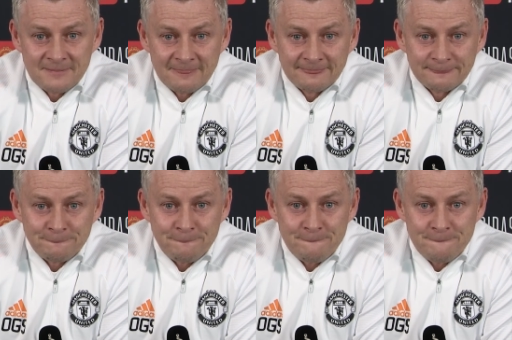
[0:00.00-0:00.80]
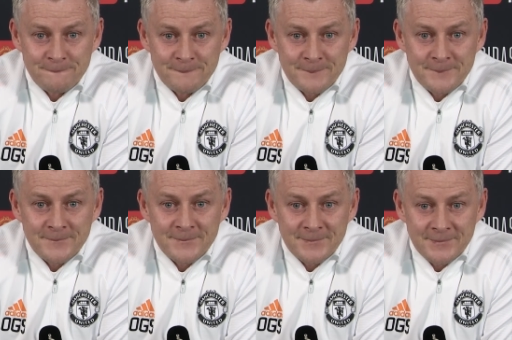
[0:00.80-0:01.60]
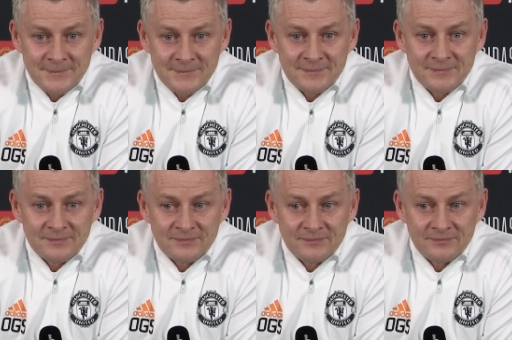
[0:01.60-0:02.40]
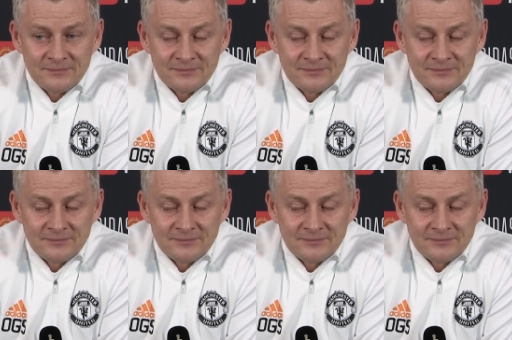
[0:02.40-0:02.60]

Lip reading: Last question in this section for Per Carlson.